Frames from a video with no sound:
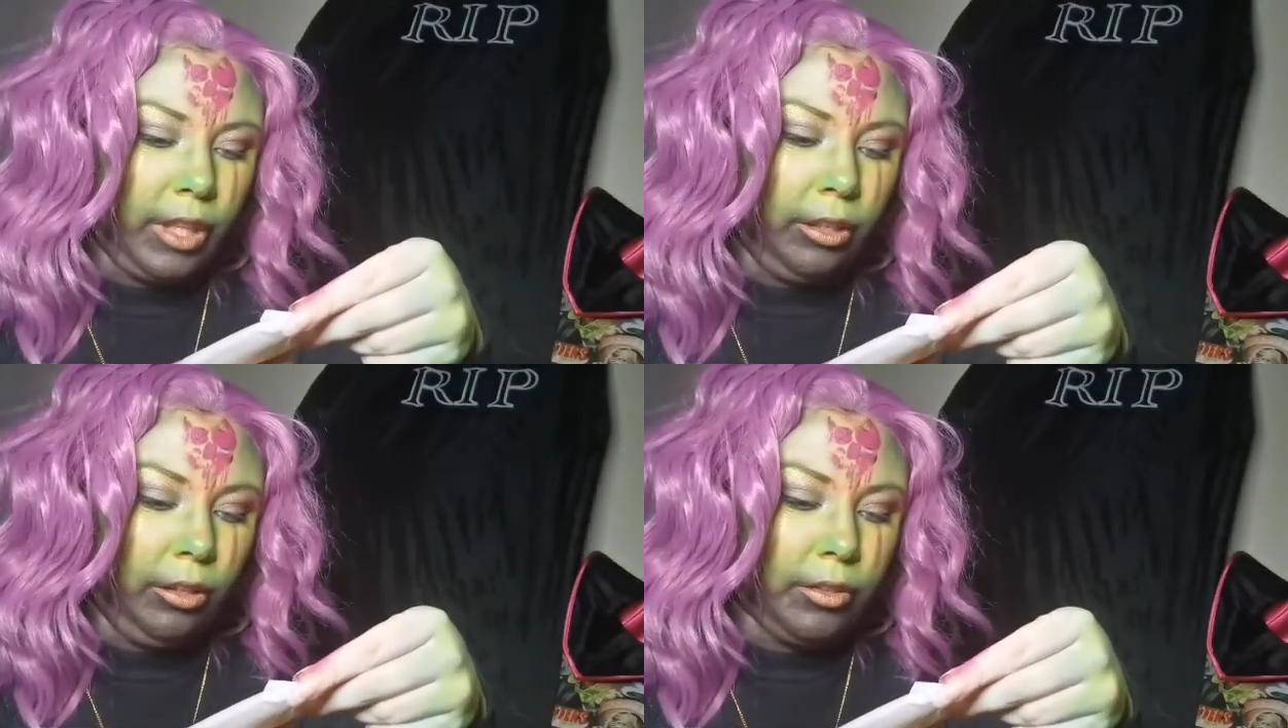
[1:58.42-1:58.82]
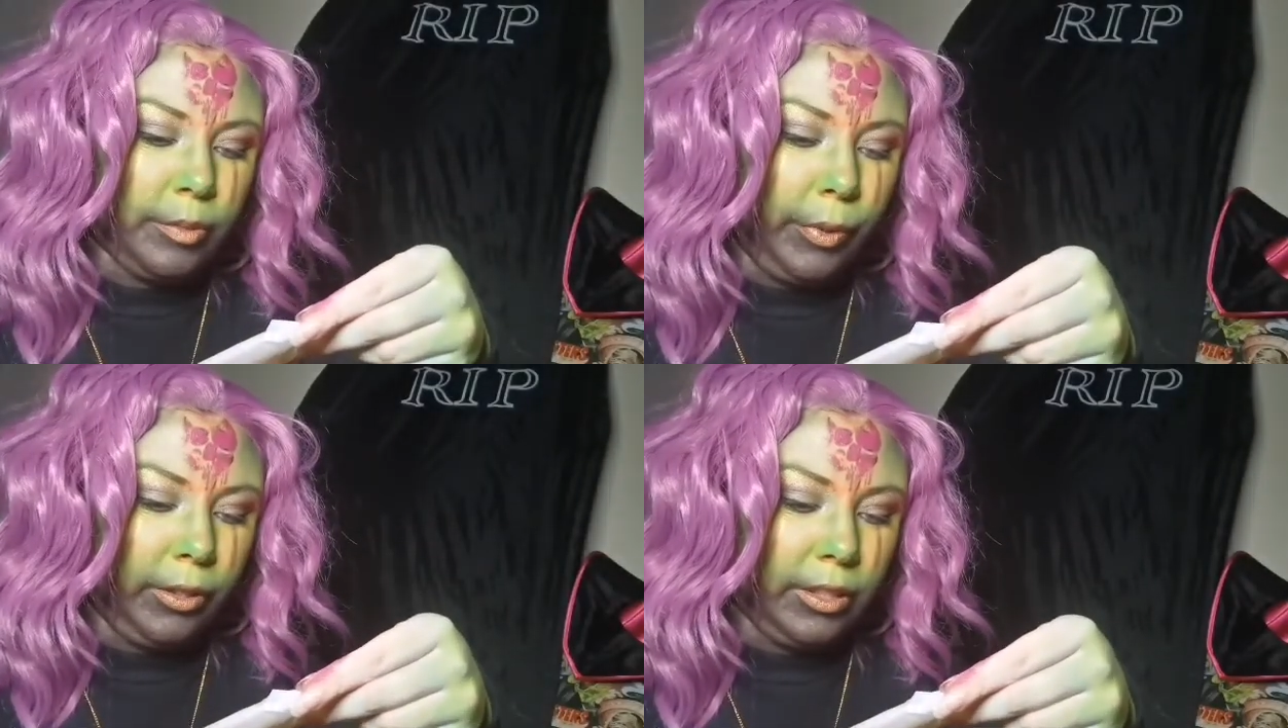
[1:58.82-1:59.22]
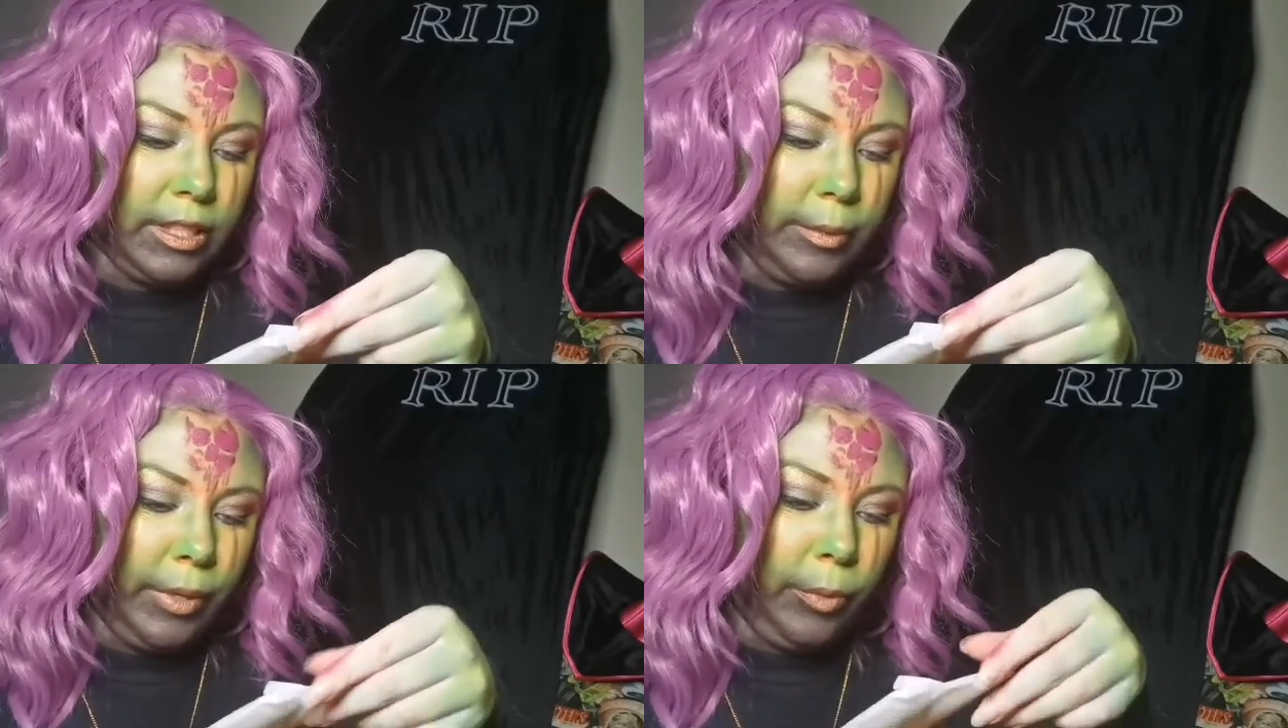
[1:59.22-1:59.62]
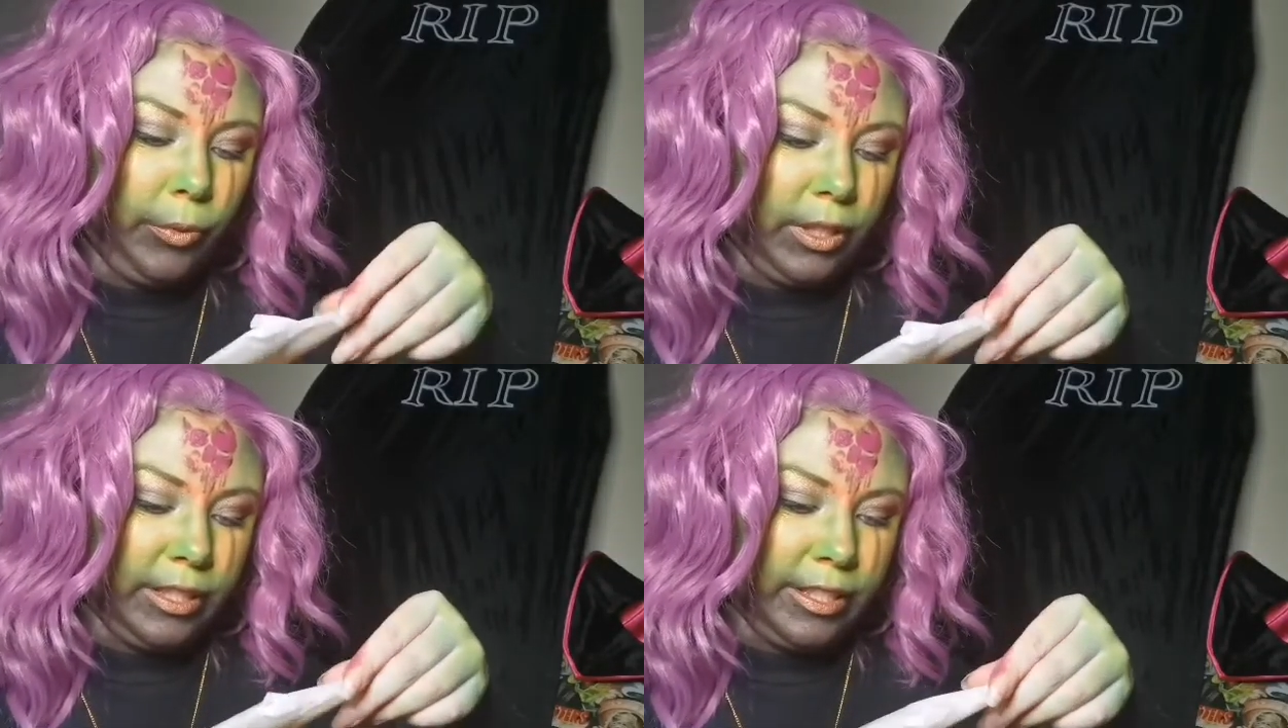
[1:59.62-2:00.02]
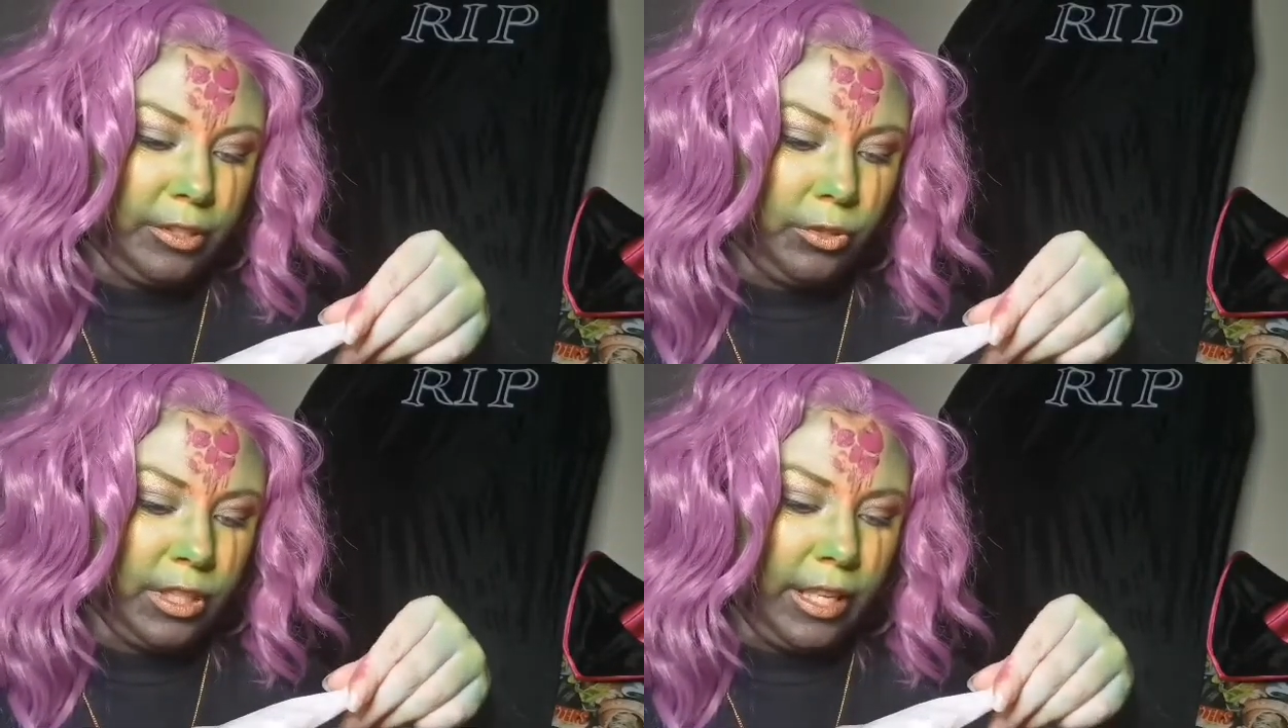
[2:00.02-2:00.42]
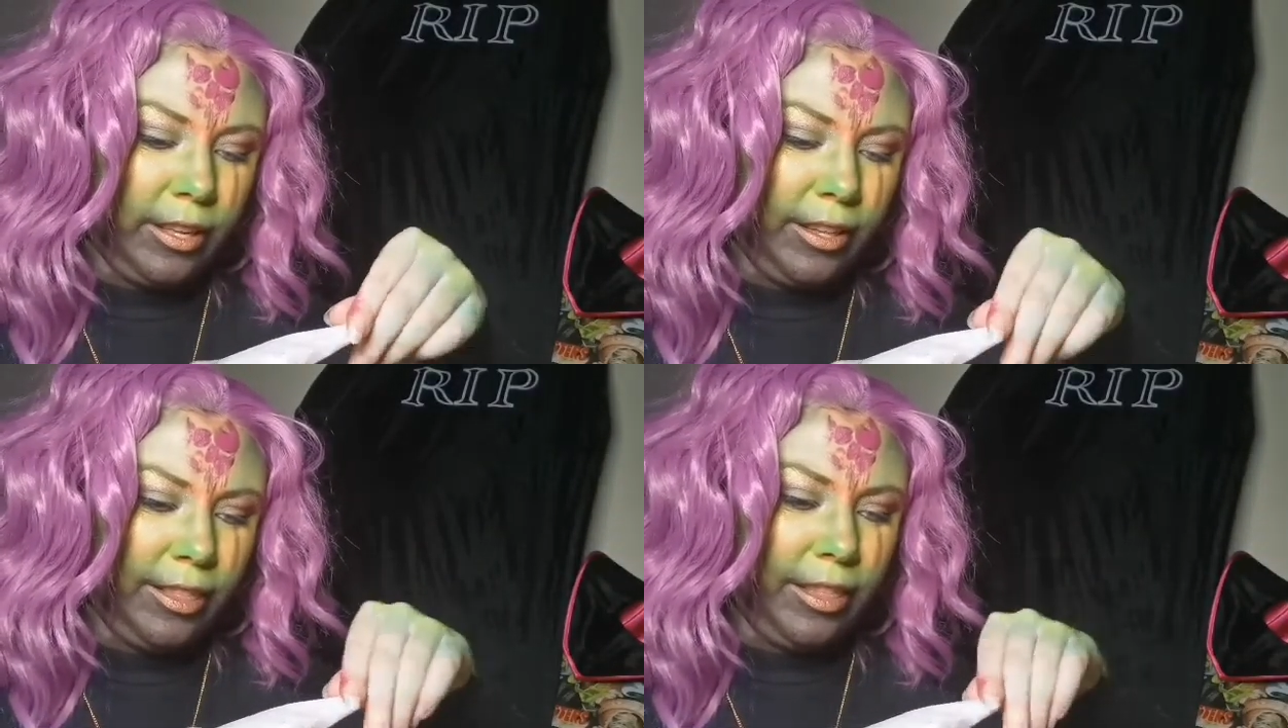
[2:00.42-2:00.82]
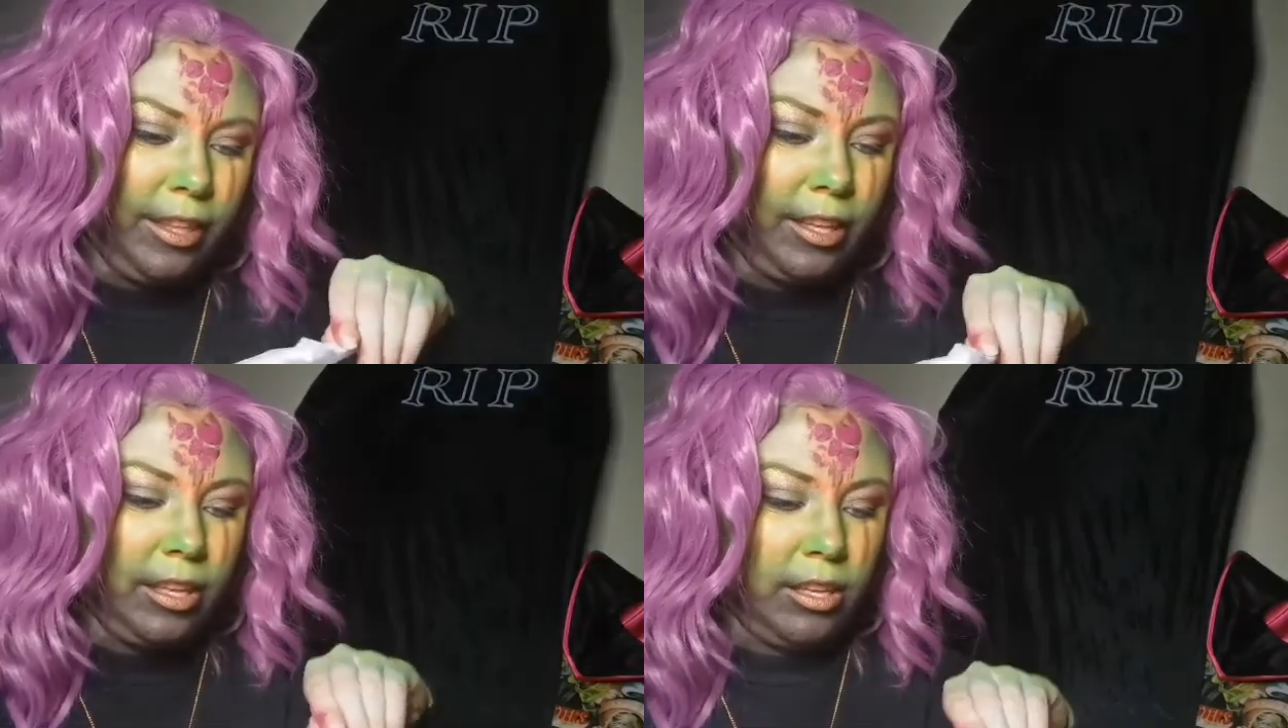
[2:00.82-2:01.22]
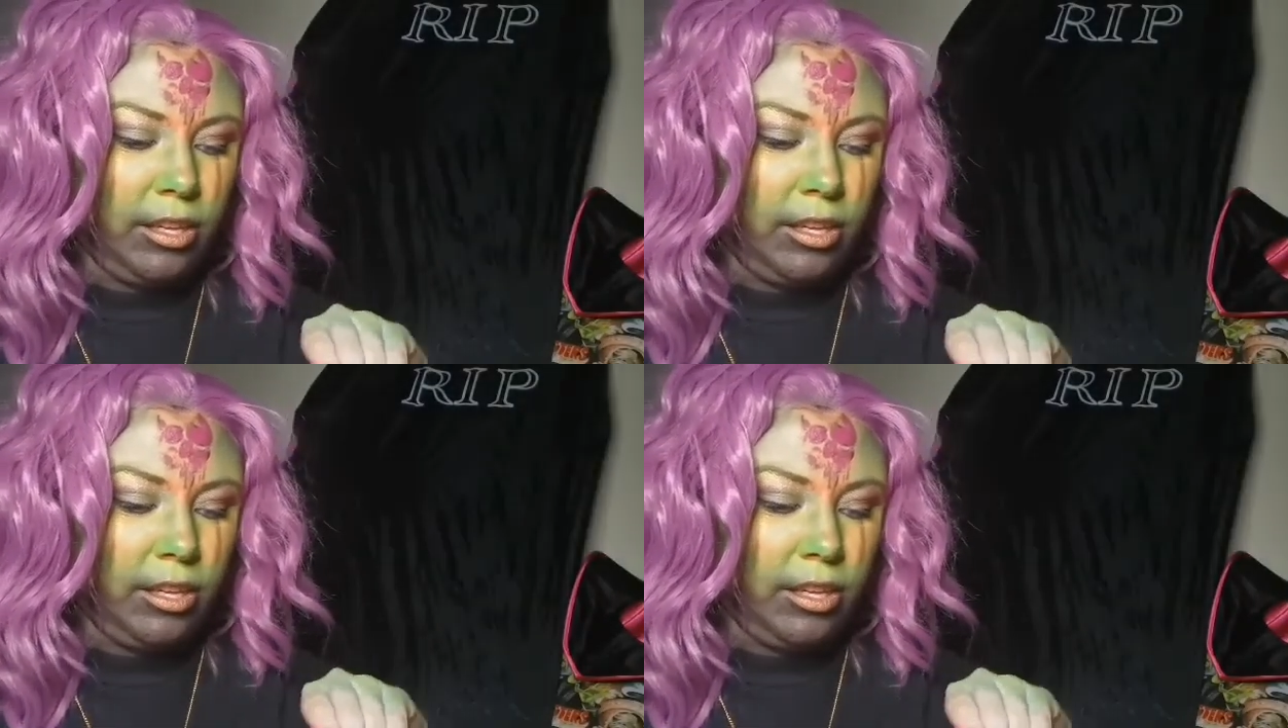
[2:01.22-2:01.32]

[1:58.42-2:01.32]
are spiced maple and citrus, and I think